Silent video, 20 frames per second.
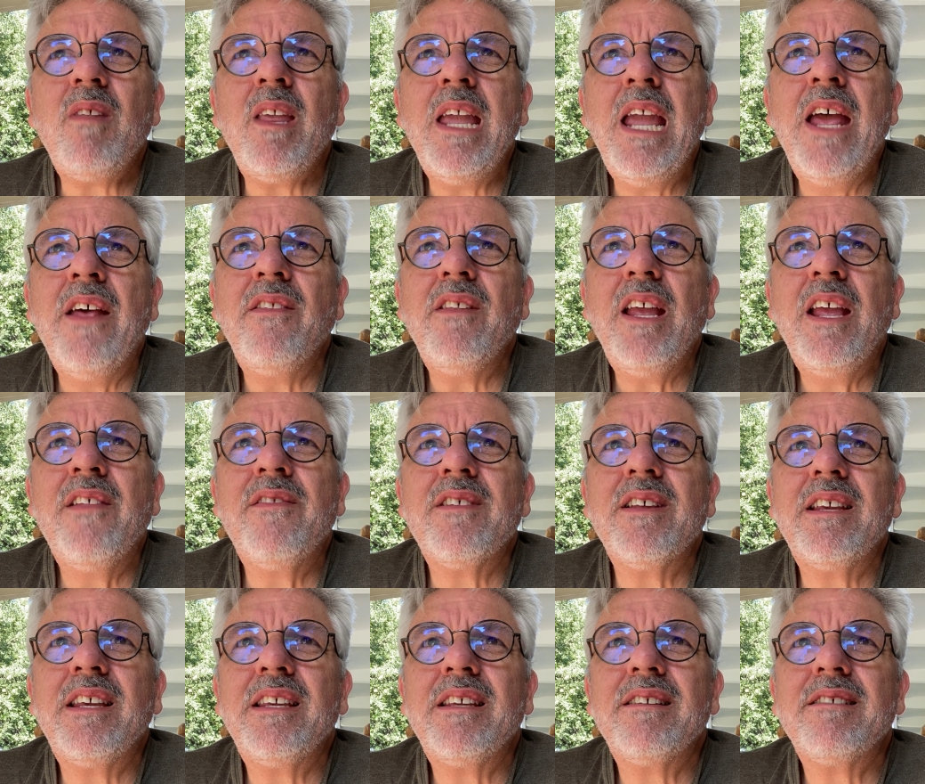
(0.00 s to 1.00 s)
And
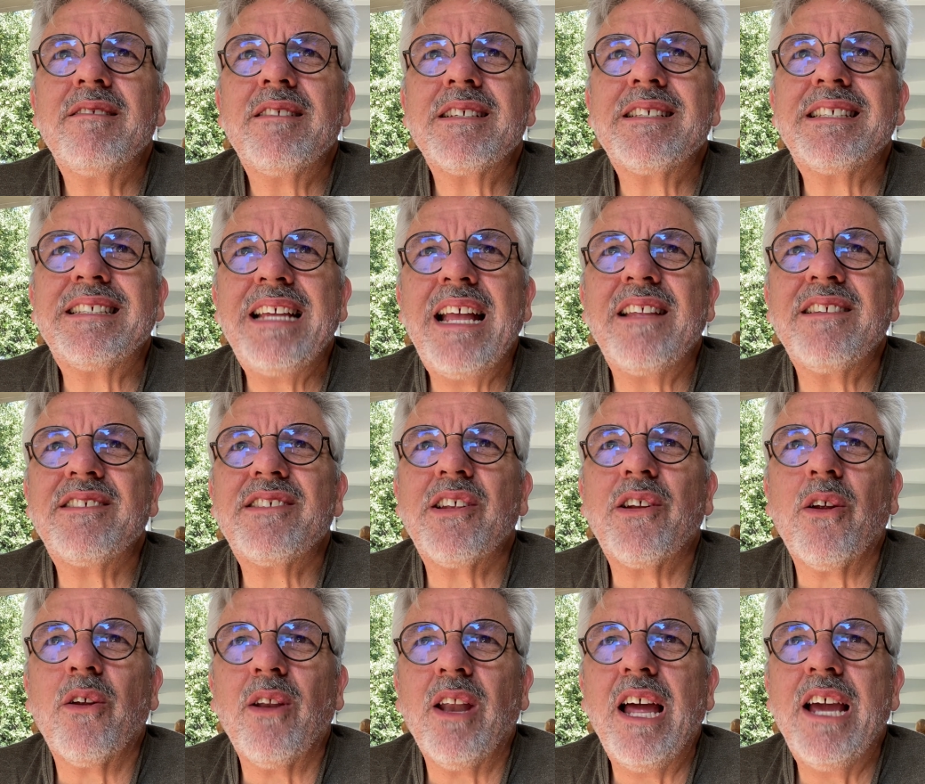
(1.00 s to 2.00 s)
the sense
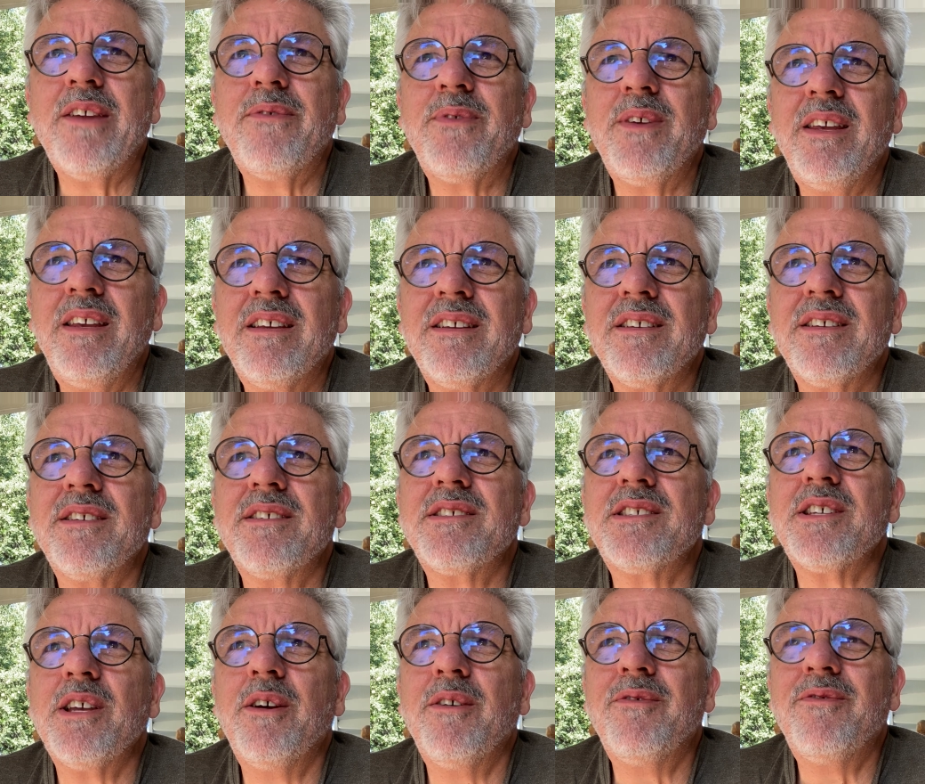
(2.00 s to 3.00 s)
that our life
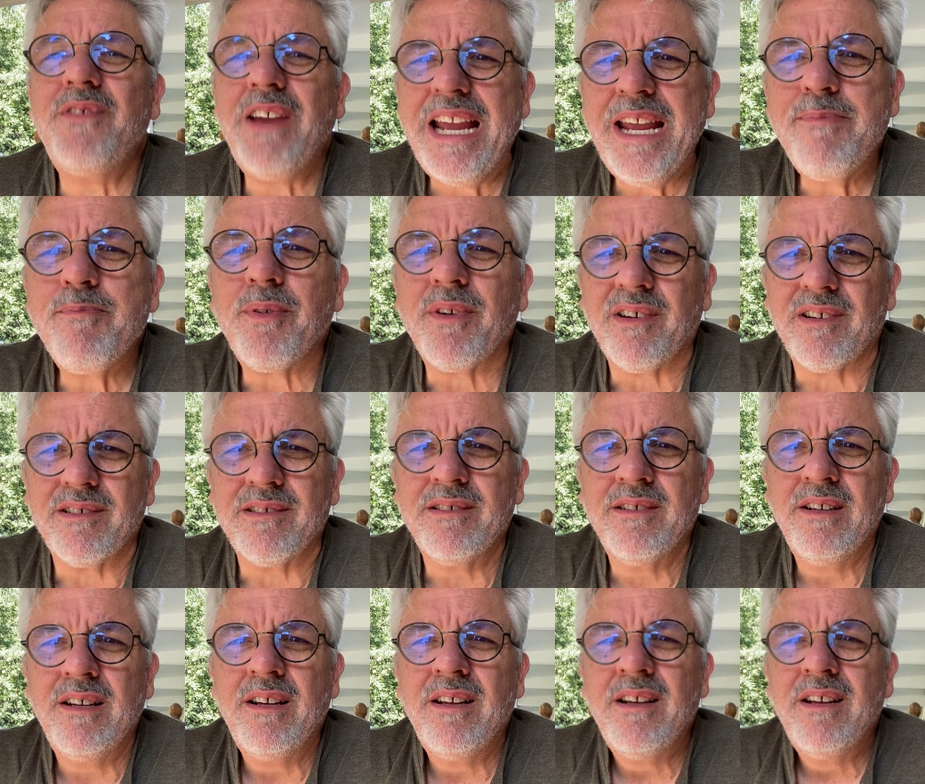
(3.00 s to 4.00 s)
is a vapor,
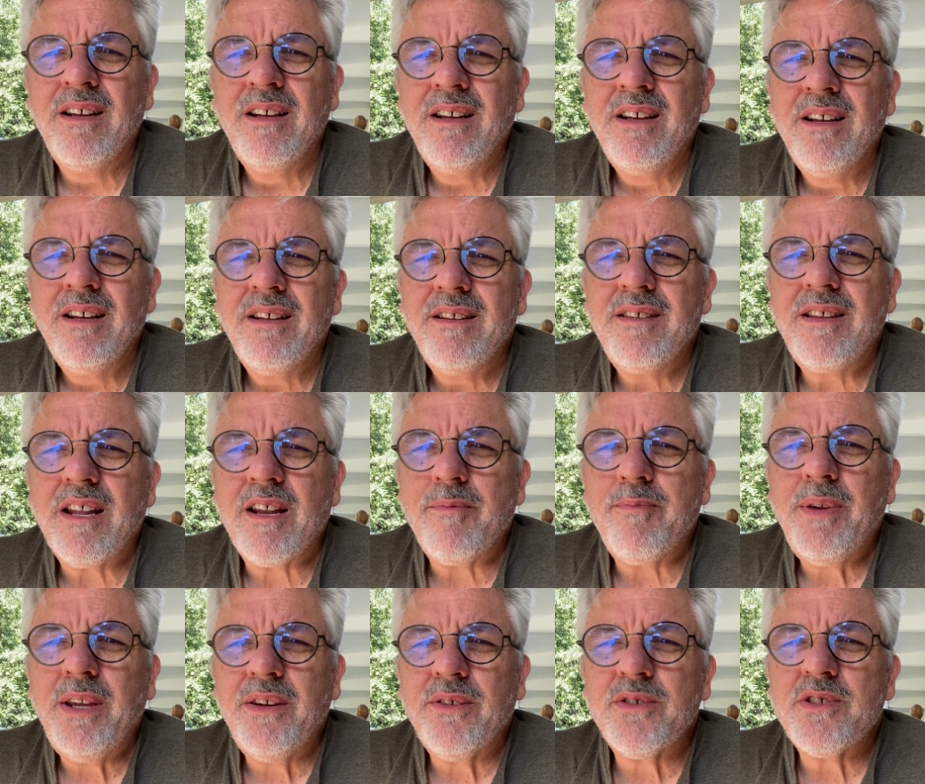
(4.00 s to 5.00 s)
that
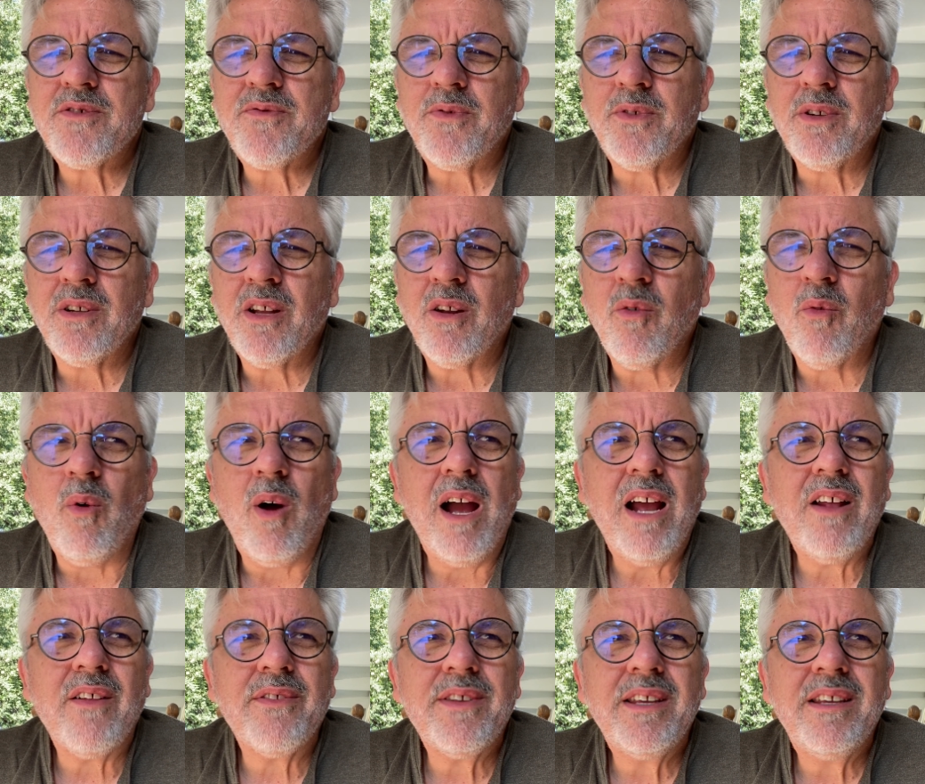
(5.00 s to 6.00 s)
appears for a little
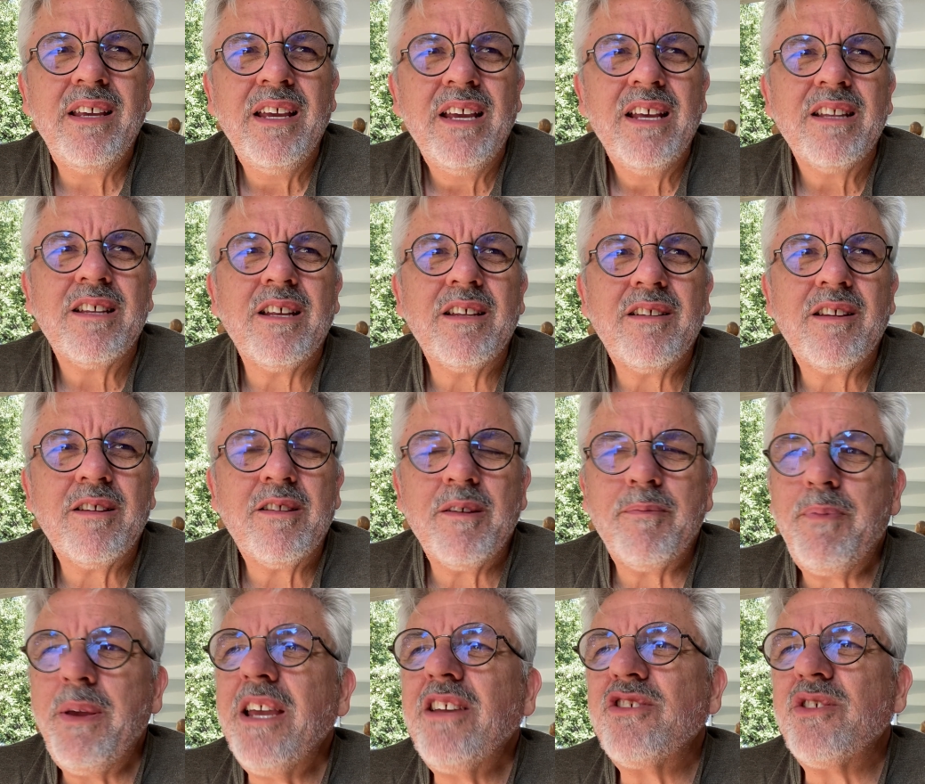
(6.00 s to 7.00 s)
while.
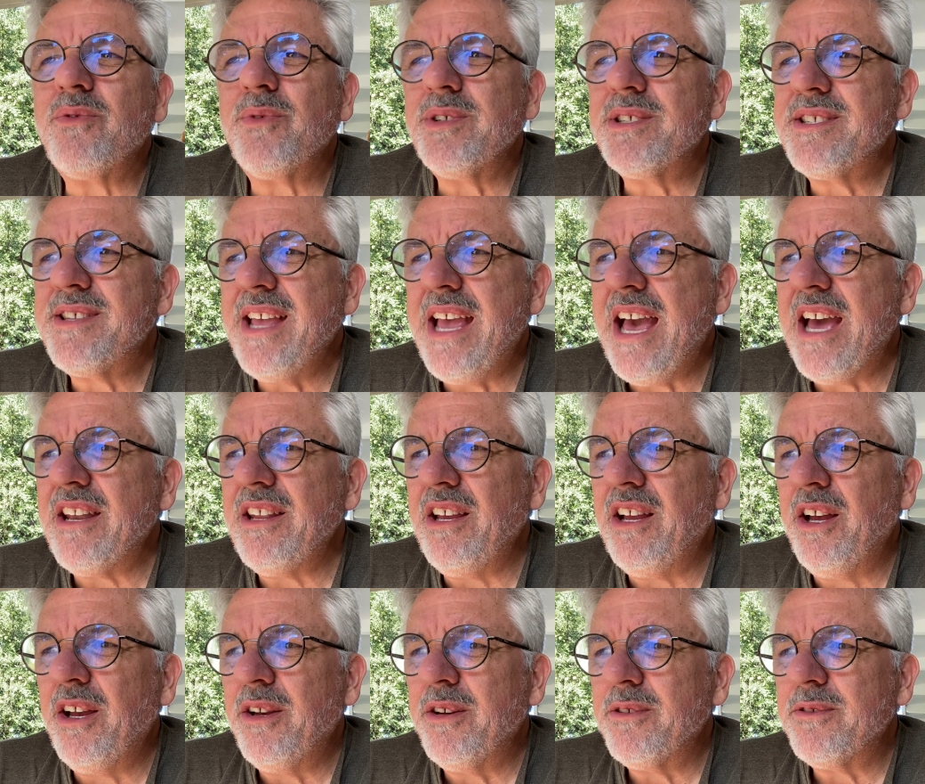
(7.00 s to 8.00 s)
The picture is that
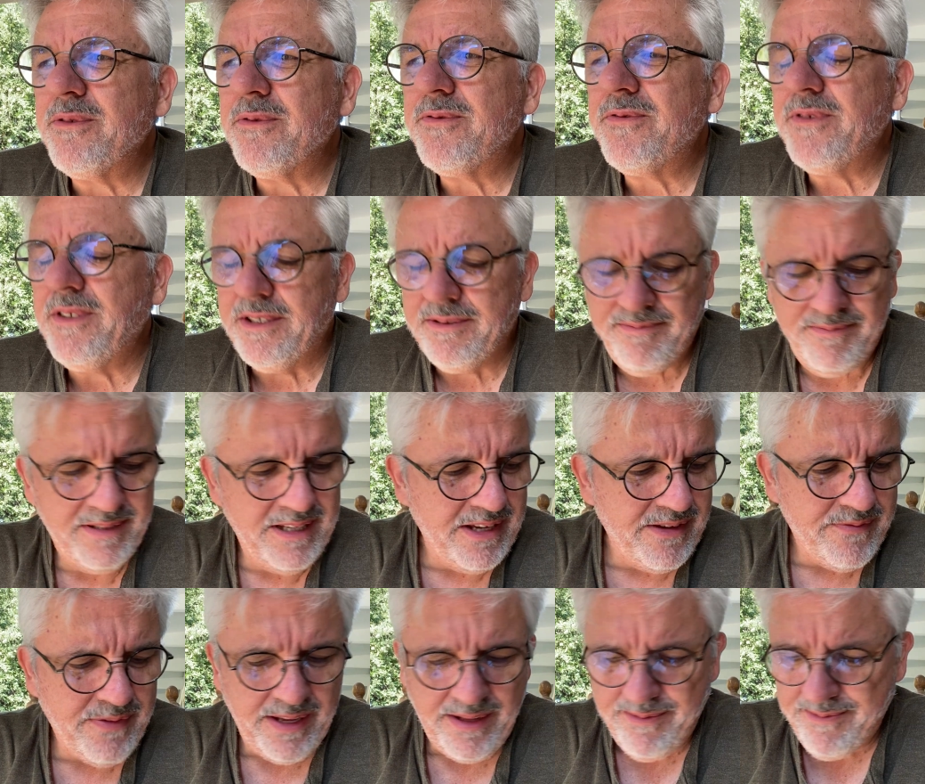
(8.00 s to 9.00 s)
of,
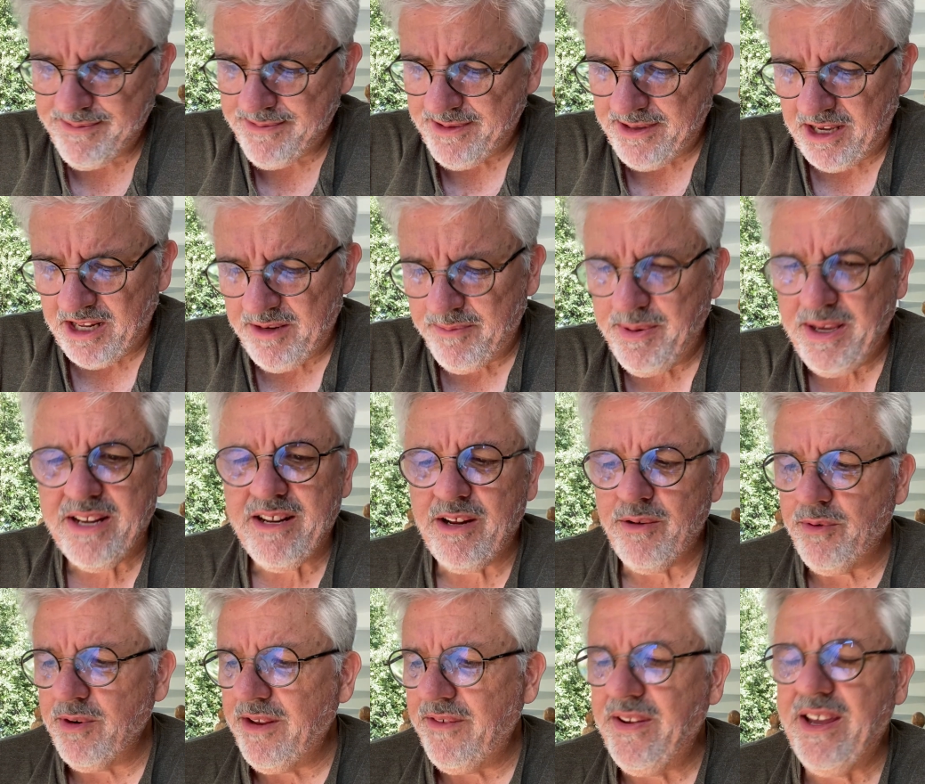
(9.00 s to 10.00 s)
if I thought about it, I
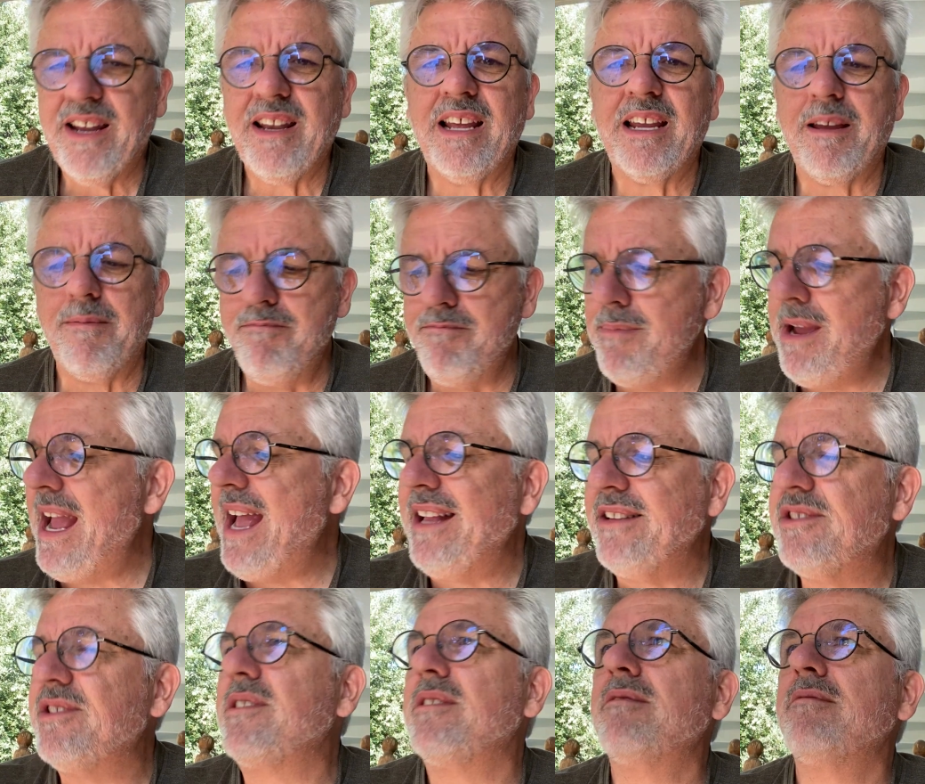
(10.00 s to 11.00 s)
would have had like a
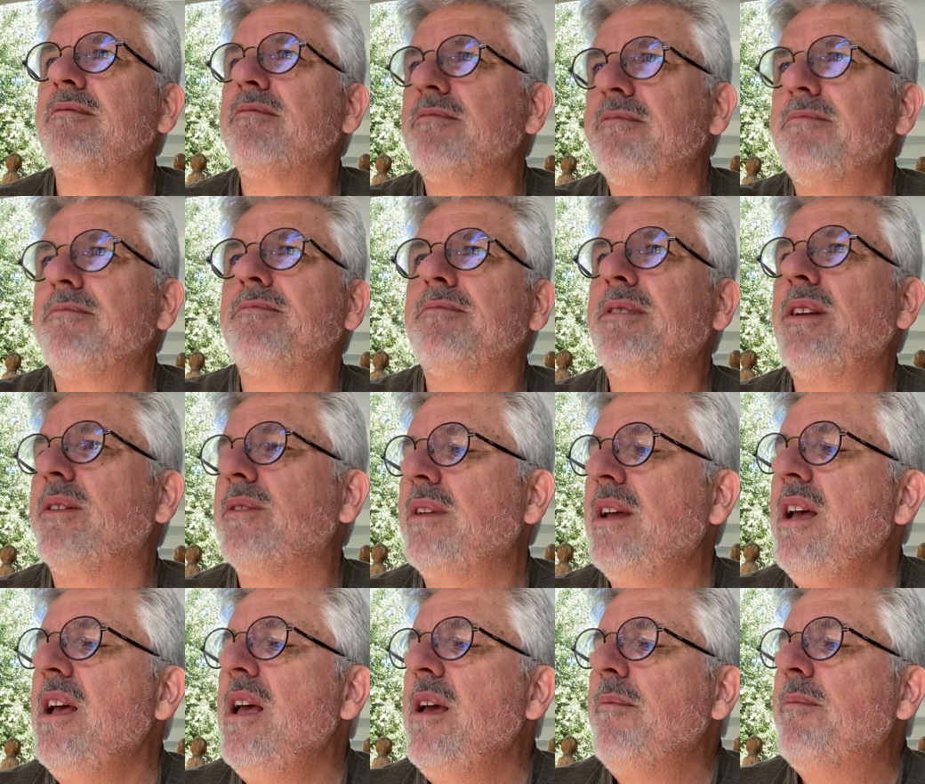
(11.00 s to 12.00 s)
match, and
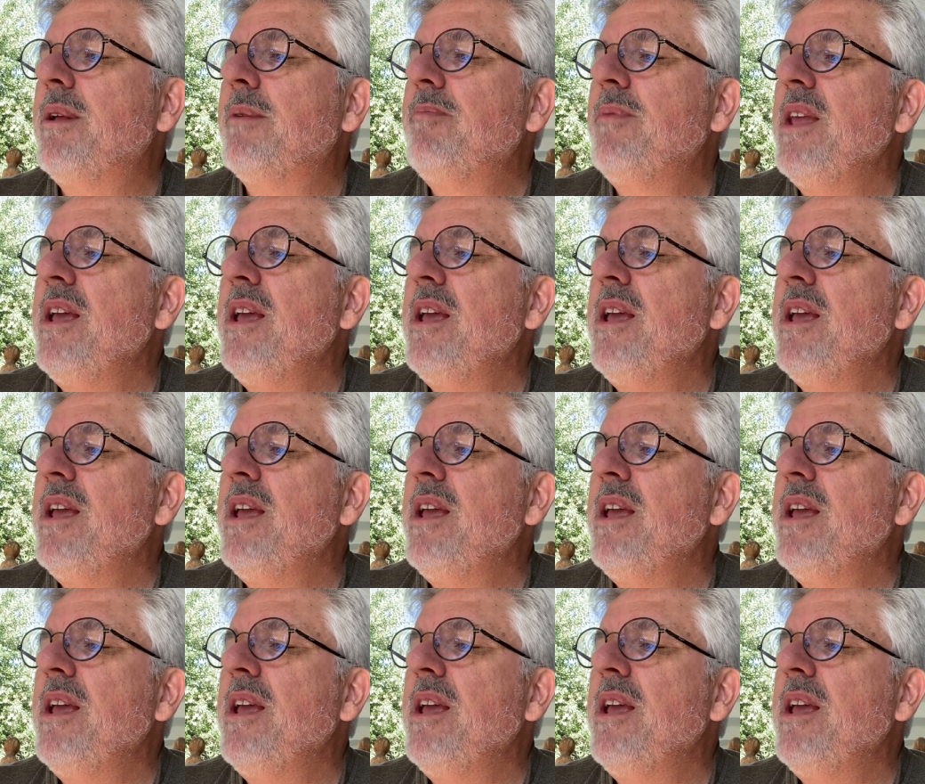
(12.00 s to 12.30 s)
but